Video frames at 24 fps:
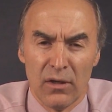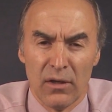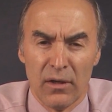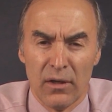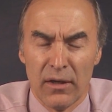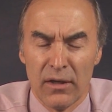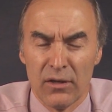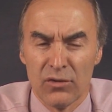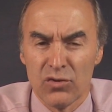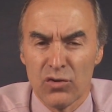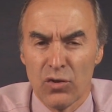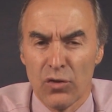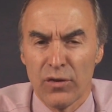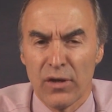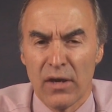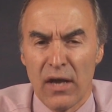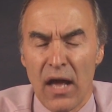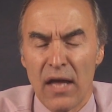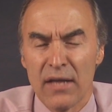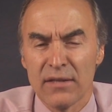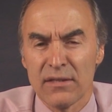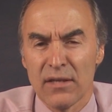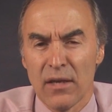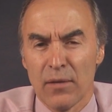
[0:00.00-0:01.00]
And so the
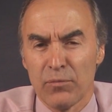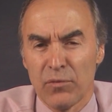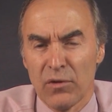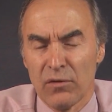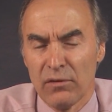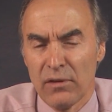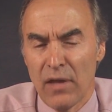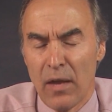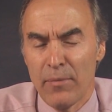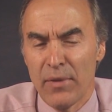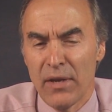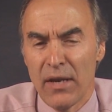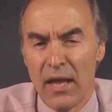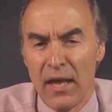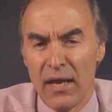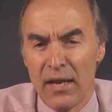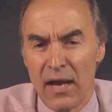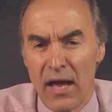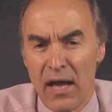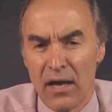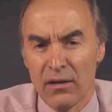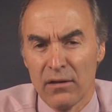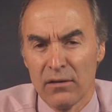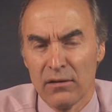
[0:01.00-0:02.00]
concept of lemonade
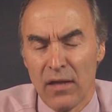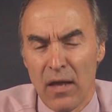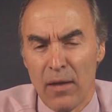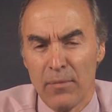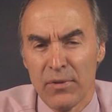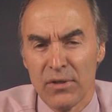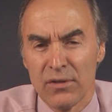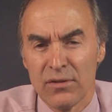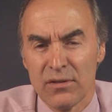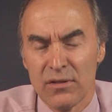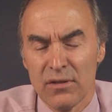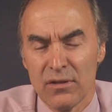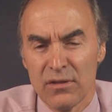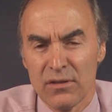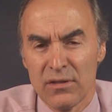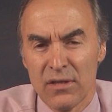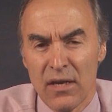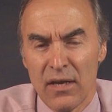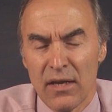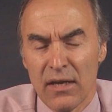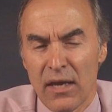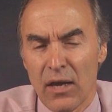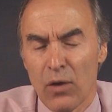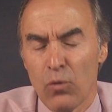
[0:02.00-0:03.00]
out of lemons is,
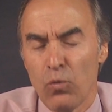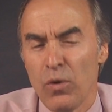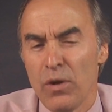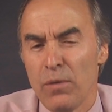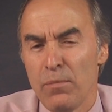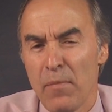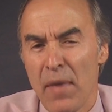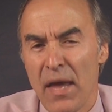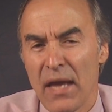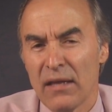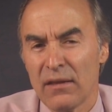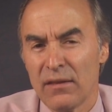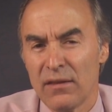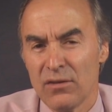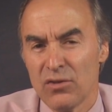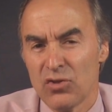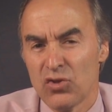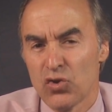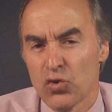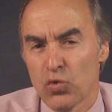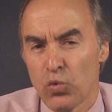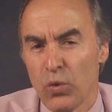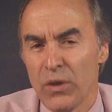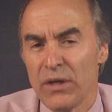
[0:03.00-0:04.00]
can we make this
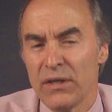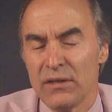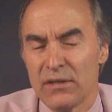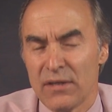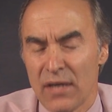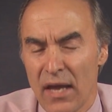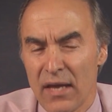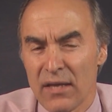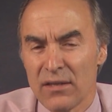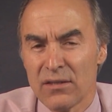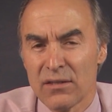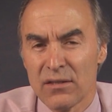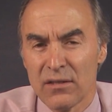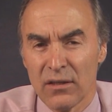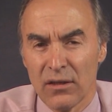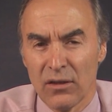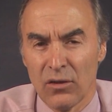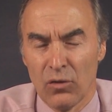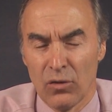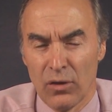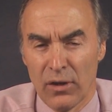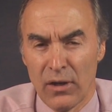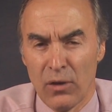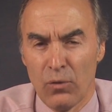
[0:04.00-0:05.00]
sweet tasting,
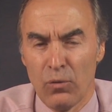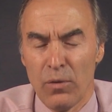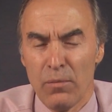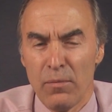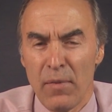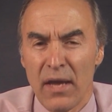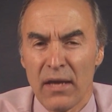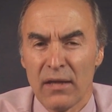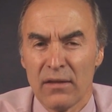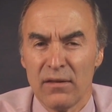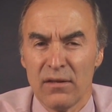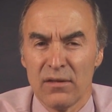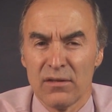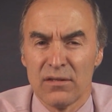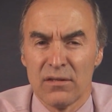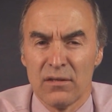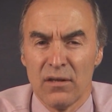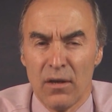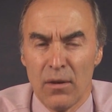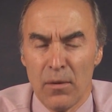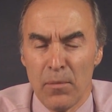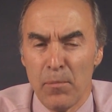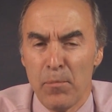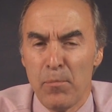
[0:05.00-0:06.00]
or can we make this
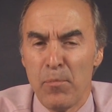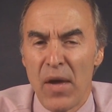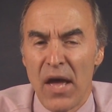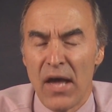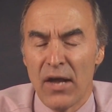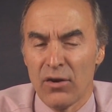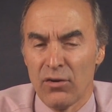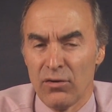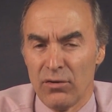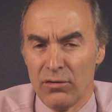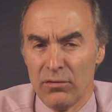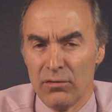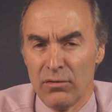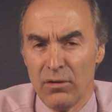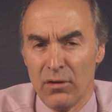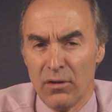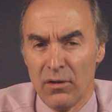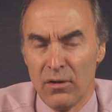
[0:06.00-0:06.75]
better